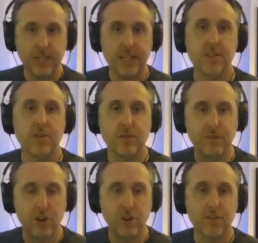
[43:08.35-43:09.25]
gets to
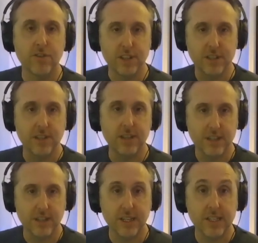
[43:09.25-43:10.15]
evolve and
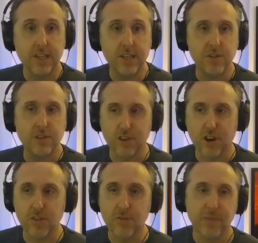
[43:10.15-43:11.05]
continue to
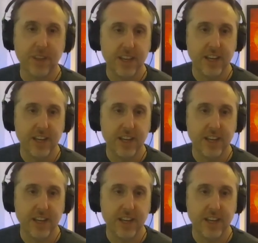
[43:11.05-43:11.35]
grow.